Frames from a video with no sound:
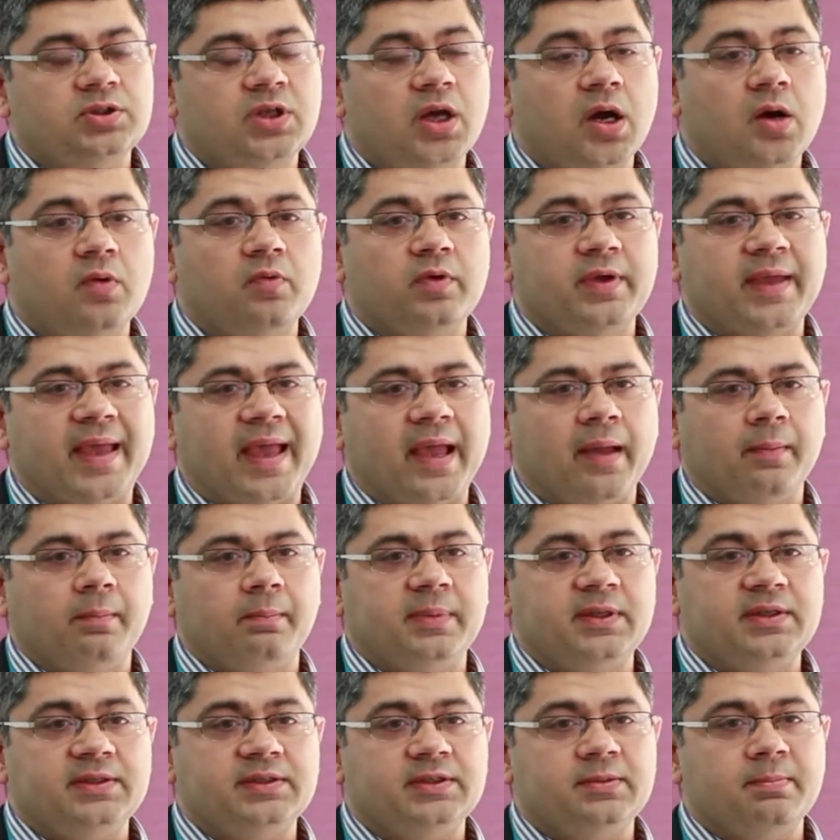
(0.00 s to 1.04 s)
now we have
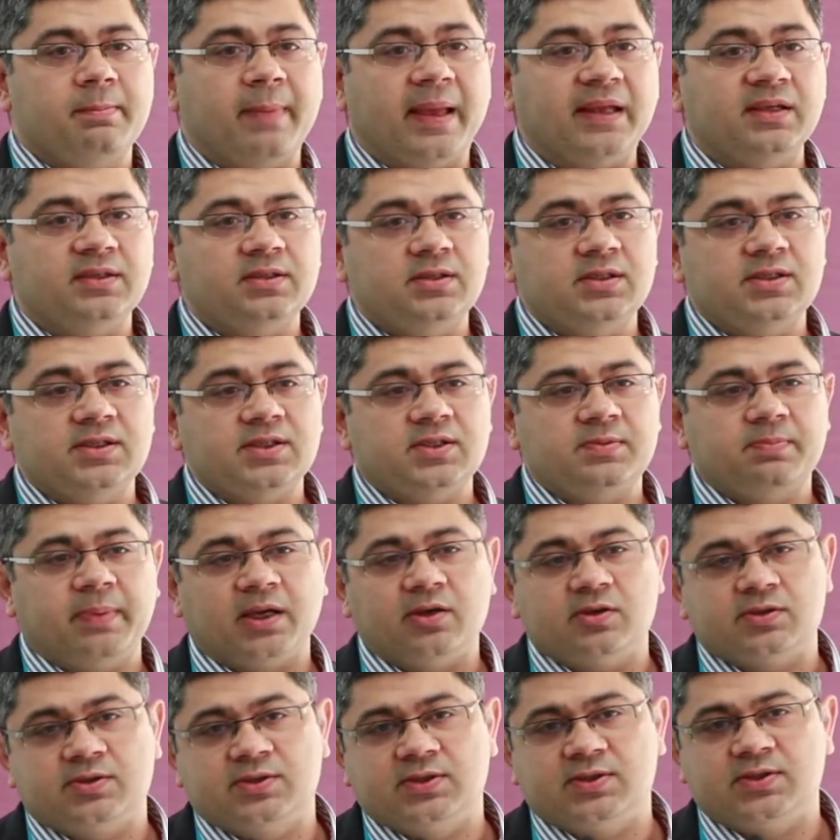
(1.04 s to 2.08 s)
built maintenance,
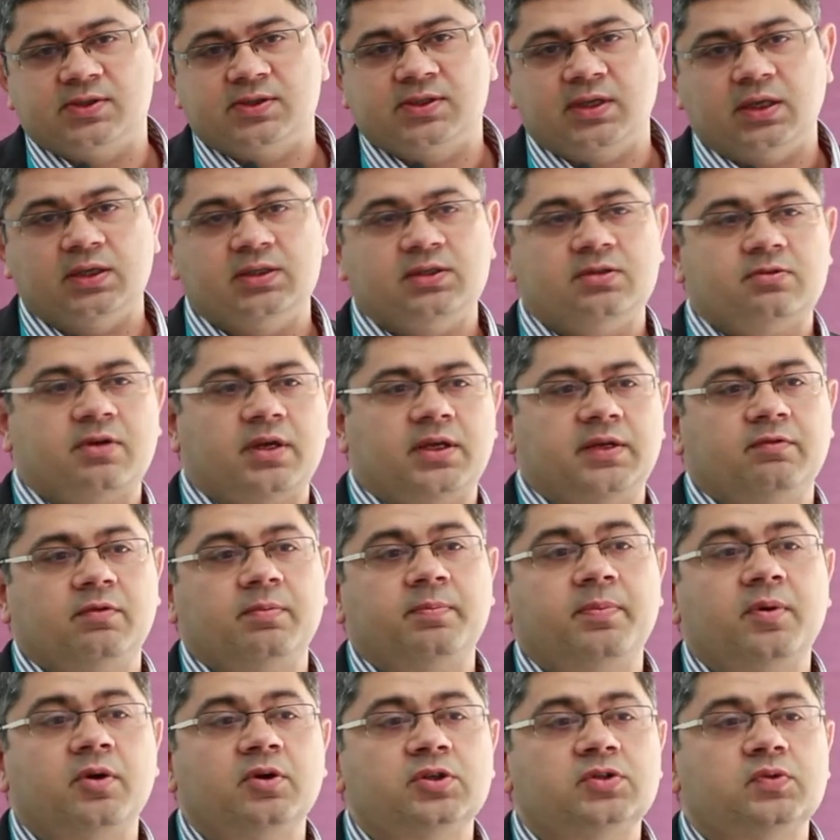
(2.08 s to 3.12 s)
because this is an iterative
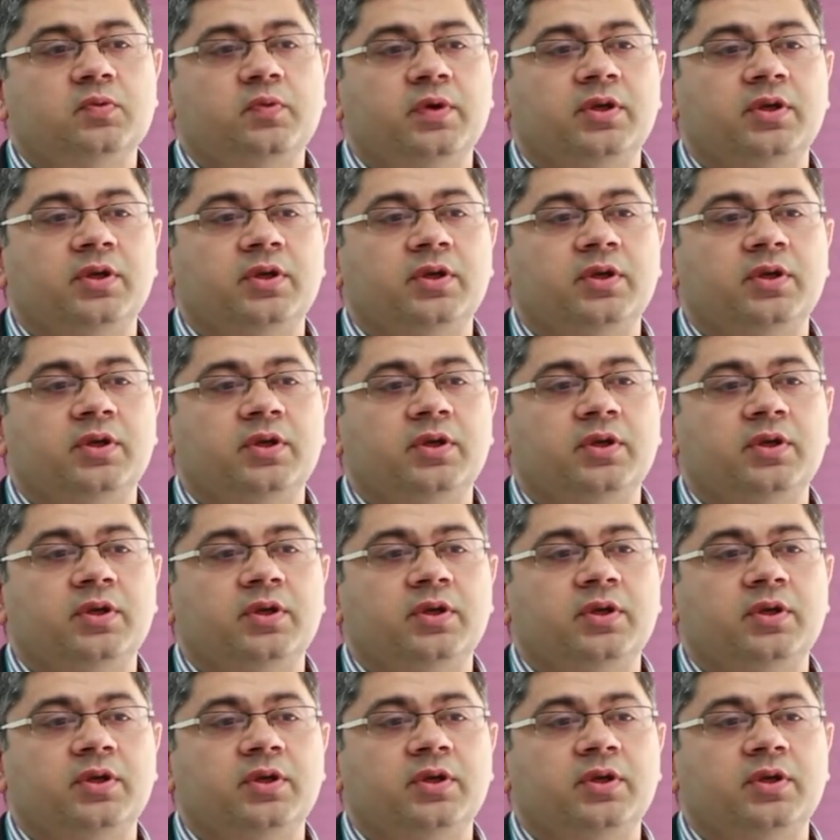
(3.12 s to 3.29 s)
approach.